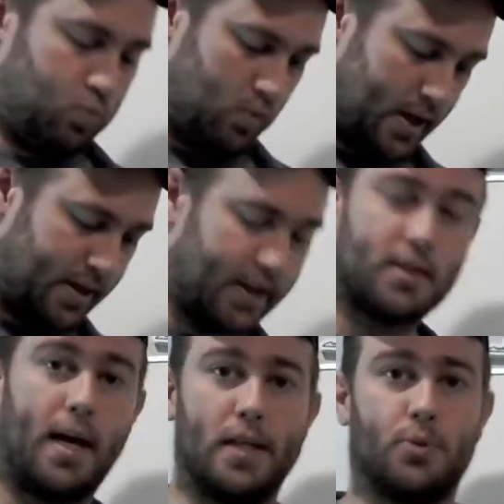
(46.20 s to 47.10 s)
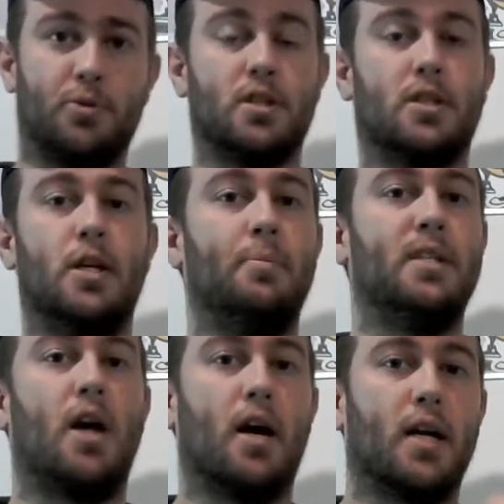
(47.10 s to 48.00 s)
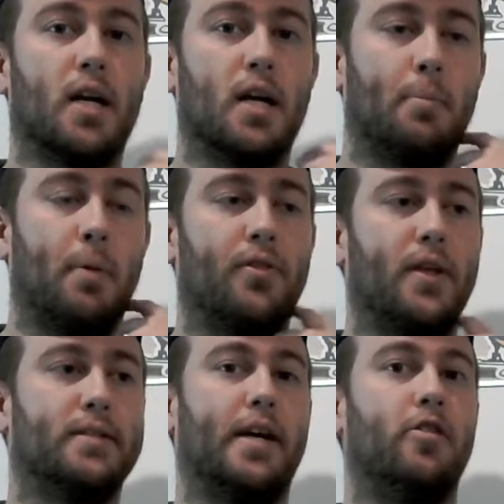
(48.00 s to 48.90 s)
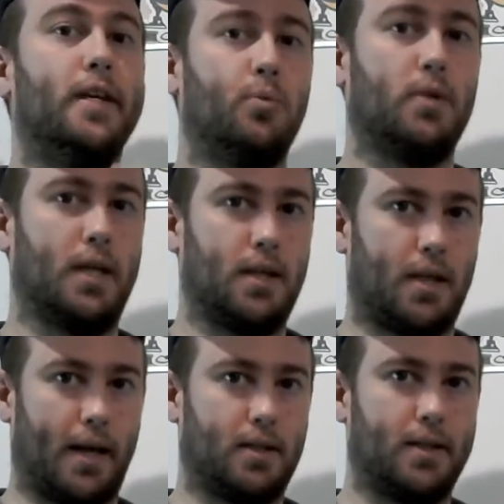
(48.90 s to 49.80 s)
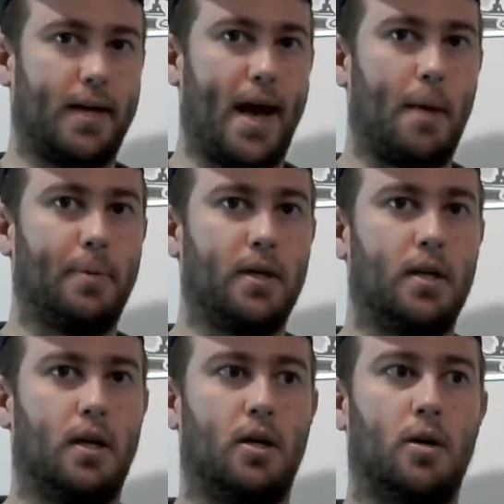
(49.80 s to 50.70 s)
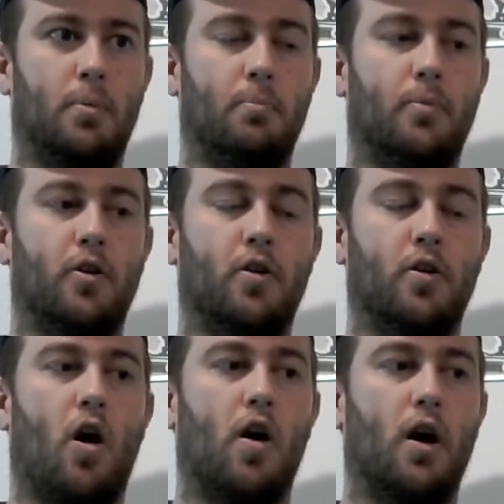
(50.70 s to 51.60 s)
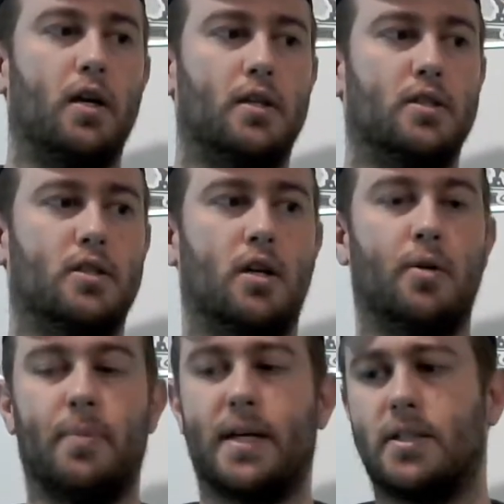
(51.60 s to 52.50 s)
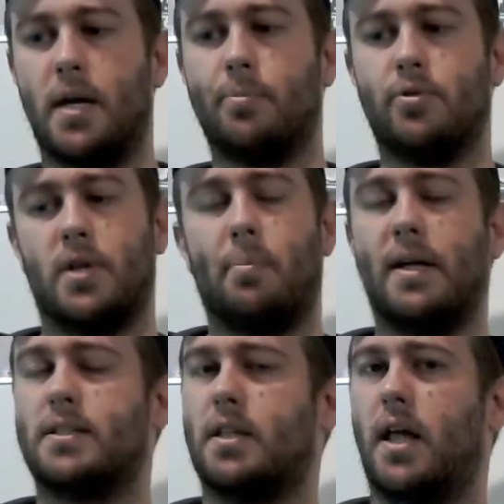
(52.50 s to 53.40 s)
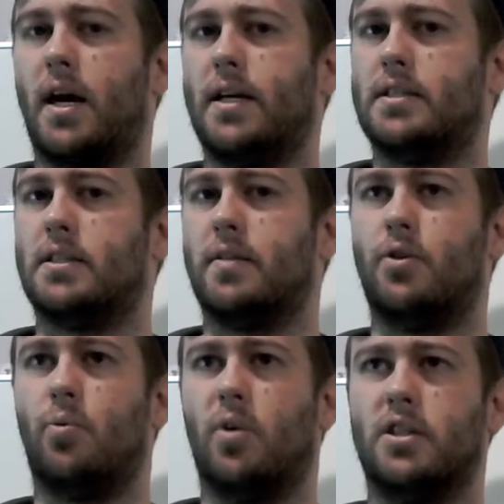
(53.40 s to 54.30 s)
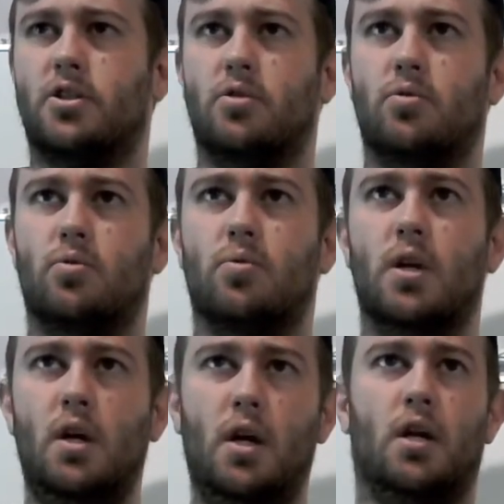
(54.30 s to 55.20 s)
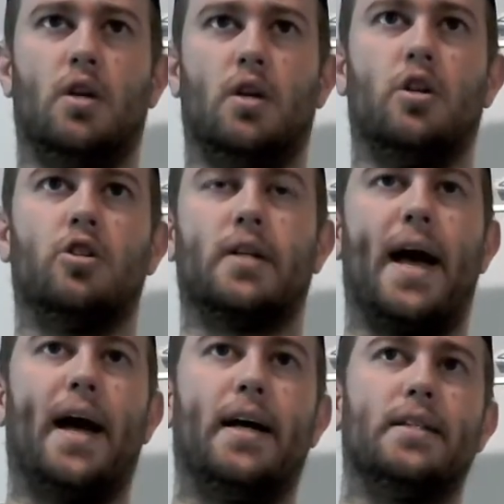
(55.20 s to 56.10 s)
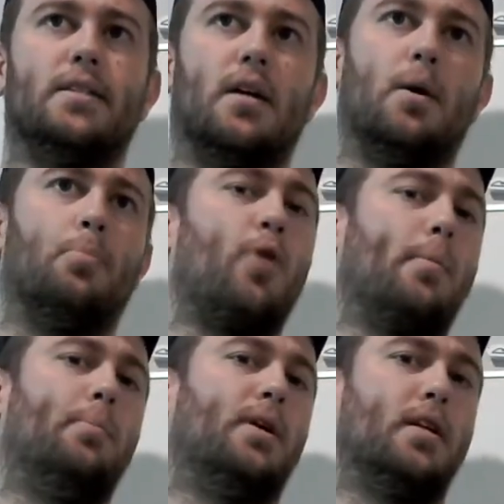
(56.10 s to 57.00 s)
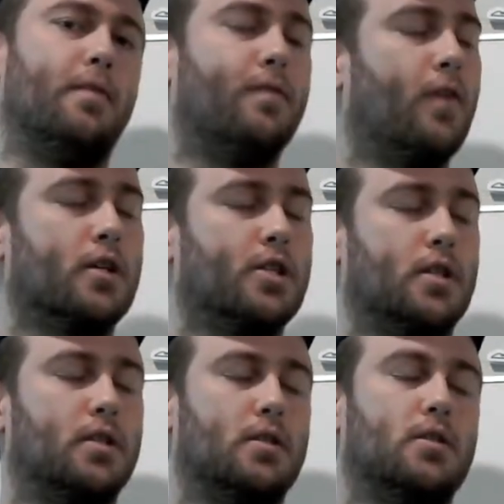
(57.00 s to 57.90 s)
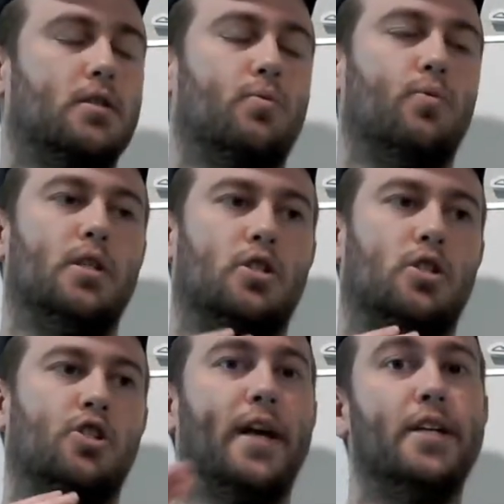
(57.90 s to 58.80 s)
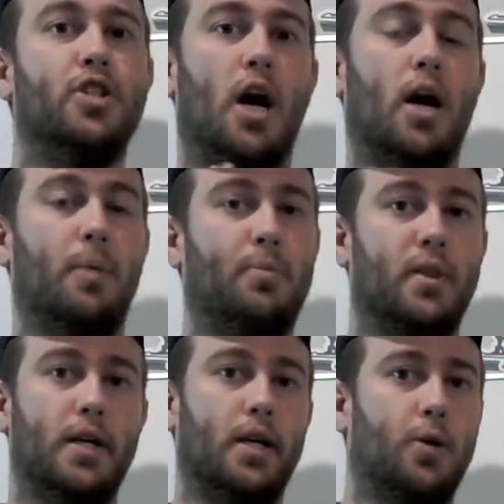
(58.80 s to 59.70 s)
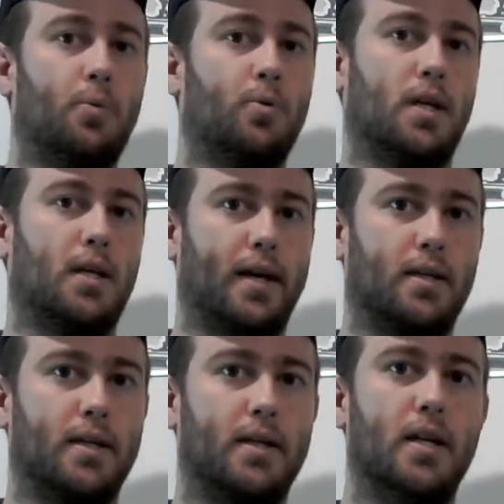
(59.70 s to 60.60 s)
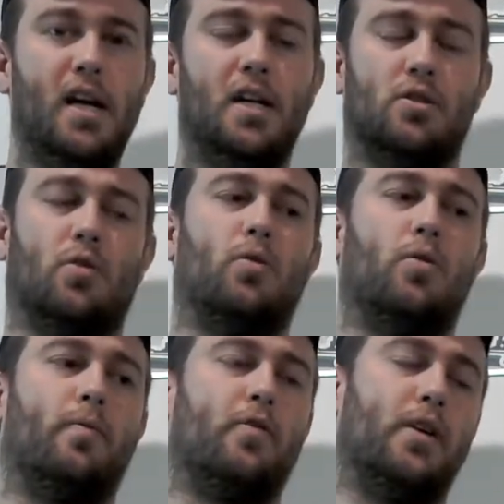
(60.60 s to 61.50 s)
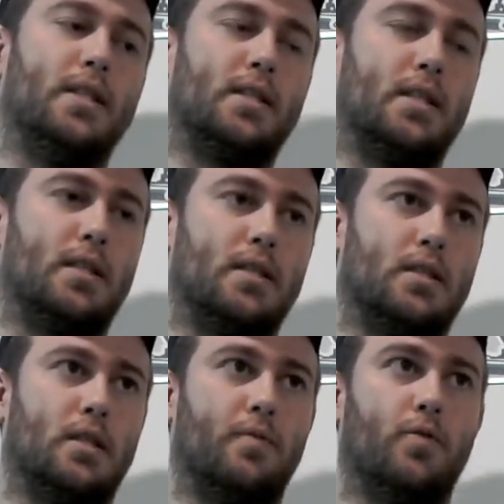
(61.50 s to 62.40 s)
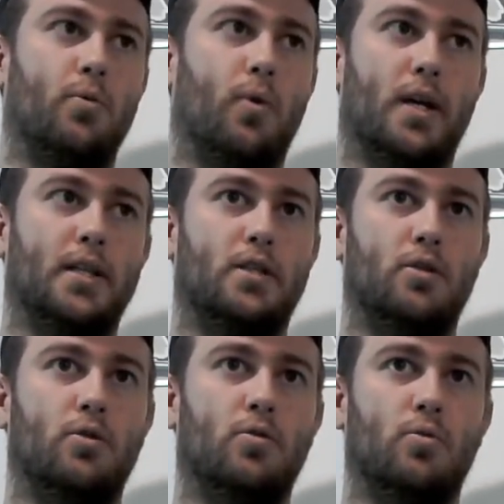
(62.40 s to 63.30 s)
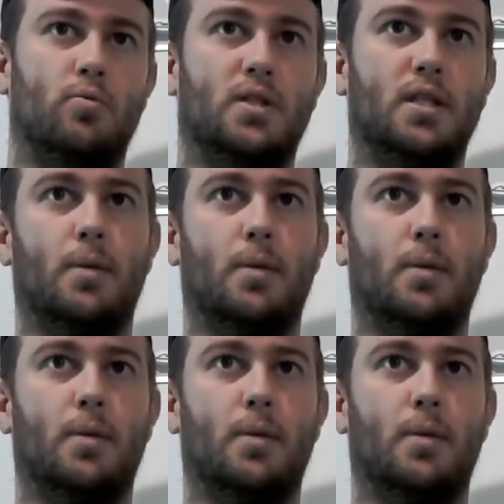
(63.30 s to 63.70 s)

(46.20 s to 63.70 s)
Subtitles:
in this class, we're just going to be talking about things that are equally likely to happen. There are some examples on my slides if you want to look at probability functions which change up the equally likely. So for instance, if you wanted to see the